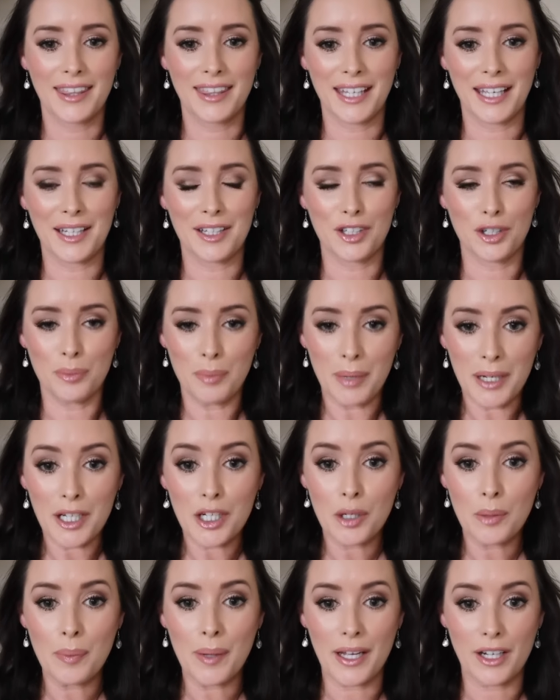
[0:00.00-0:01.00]
that your
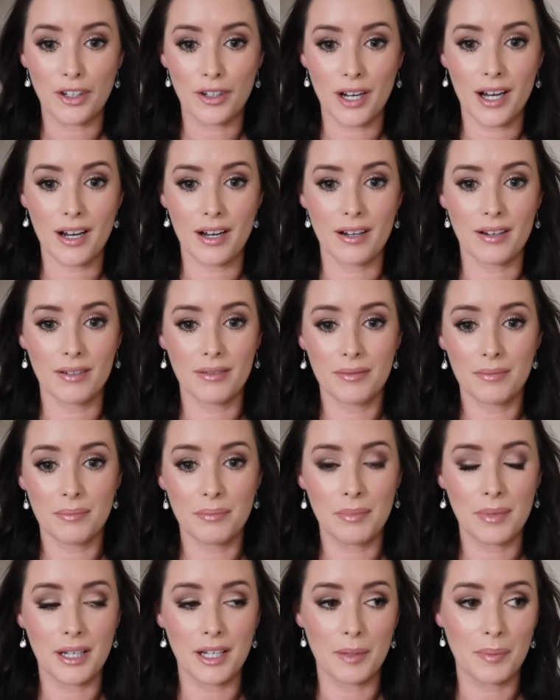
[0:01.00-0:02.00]
makeup and your hair
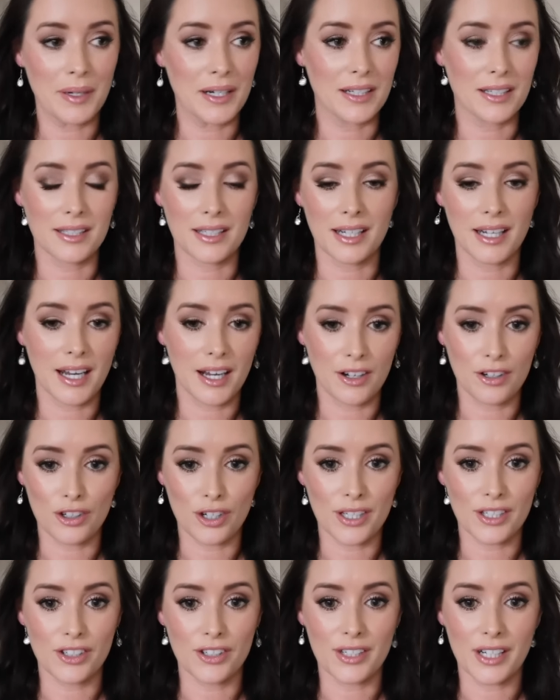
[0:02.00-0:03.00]
makeup artists and
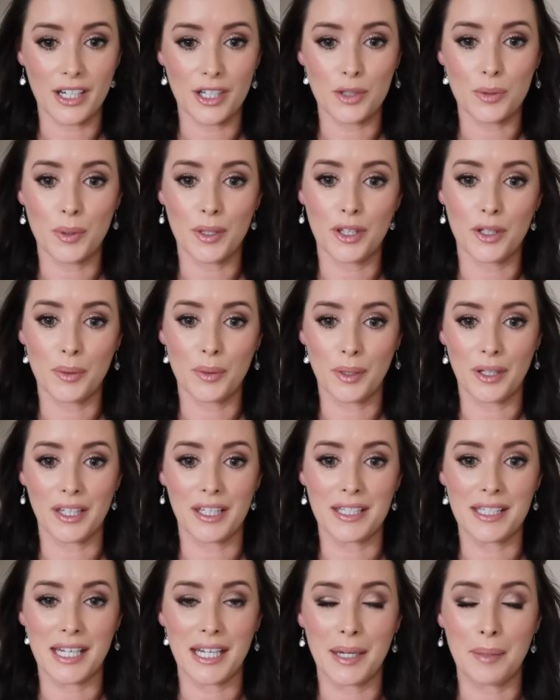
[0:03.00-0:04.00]
hairdressers aren't with you on the
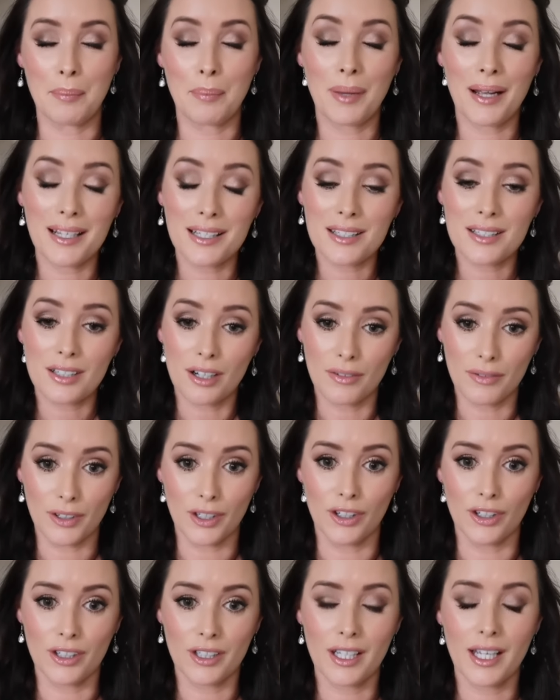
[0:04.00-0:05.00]
day. Best of
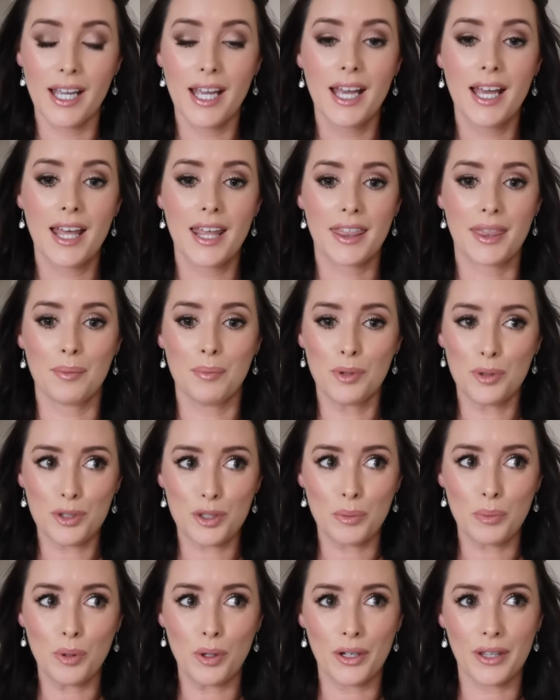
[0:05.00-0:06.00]
luck. The most
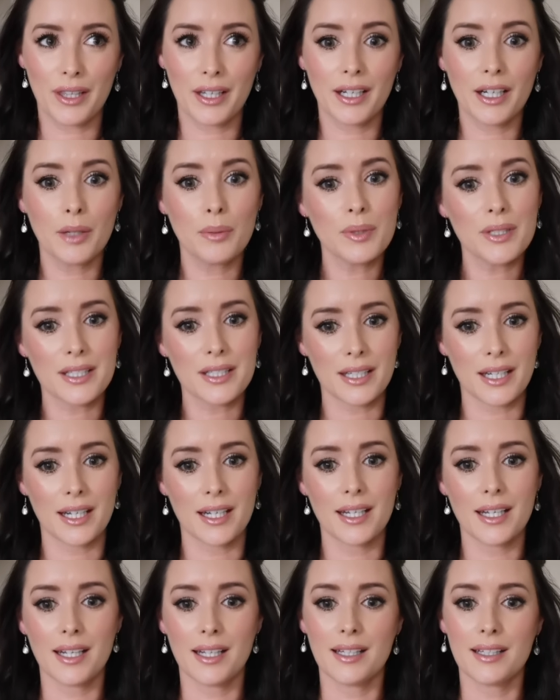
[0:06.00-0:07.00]
important thing I would say
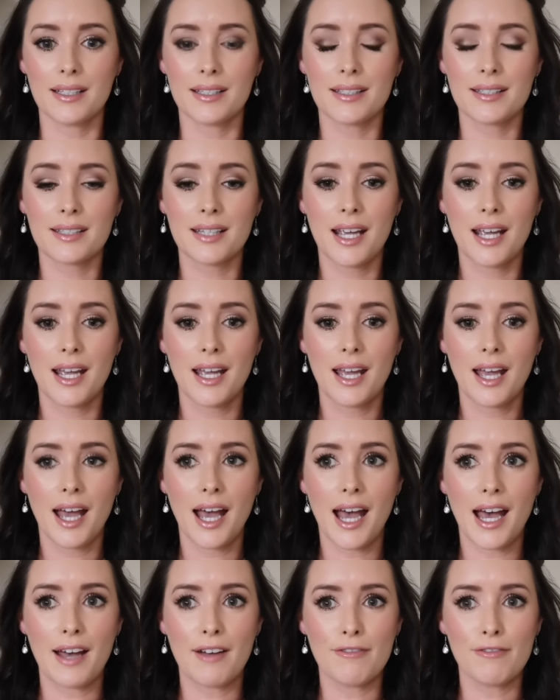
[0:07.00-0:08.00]
is
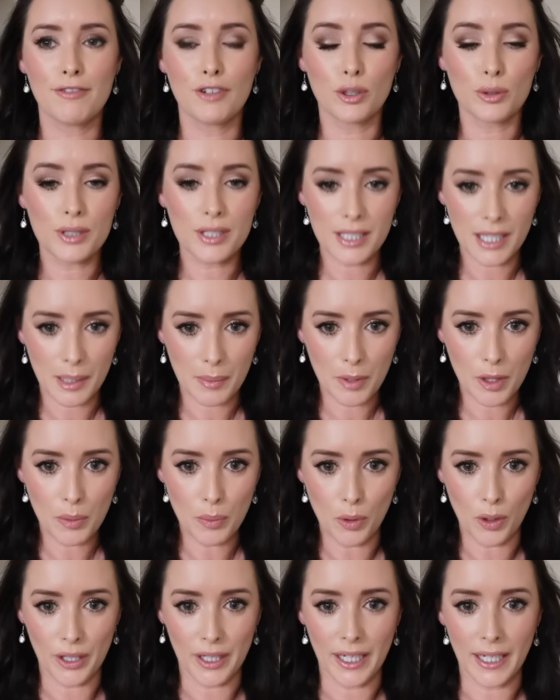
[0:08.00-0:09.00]
have loads of time in the
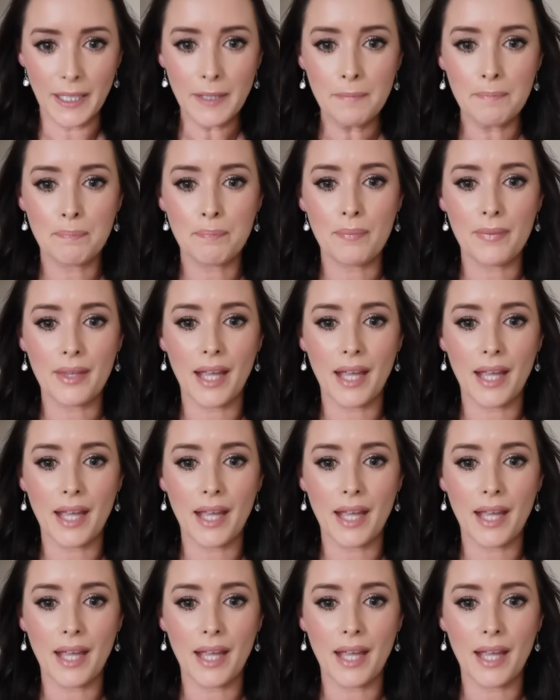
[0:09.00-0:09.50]
morning.